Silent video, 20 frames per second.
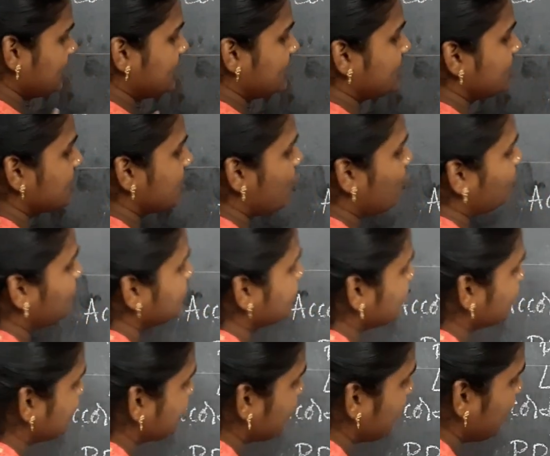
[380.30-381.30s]
this the
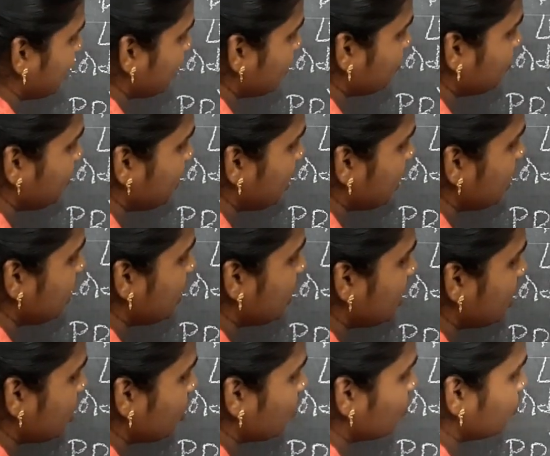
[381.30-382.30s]
opposite side,
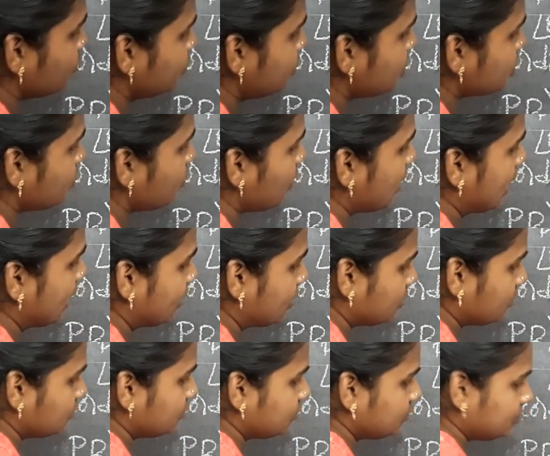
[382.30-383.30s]
PQ square.
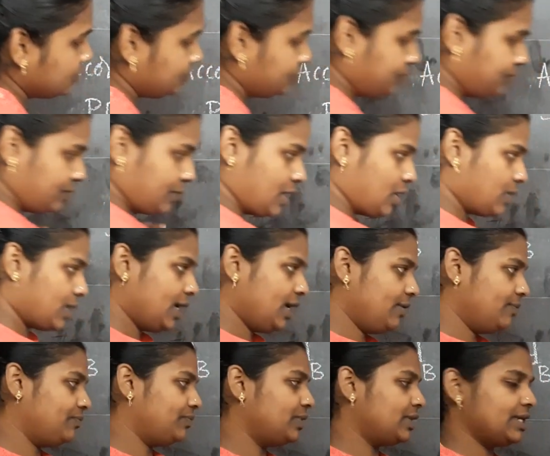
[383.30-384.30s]

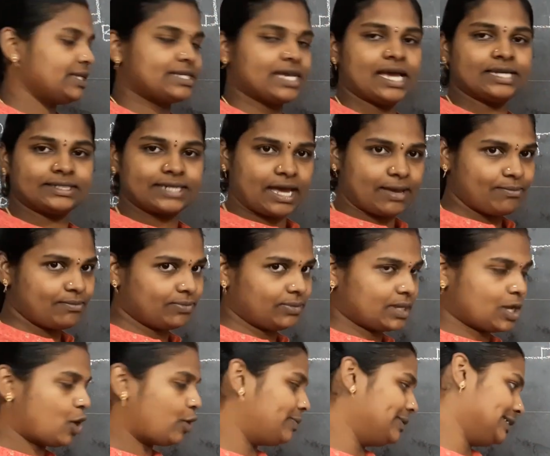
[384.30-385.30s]
Okay, this has come the
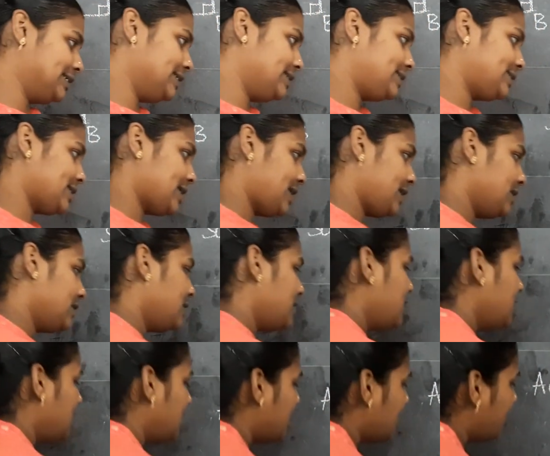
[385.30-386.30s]
opposite side.
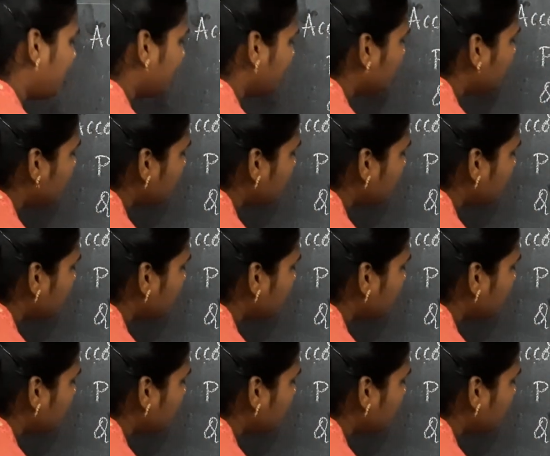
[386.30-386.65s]
Now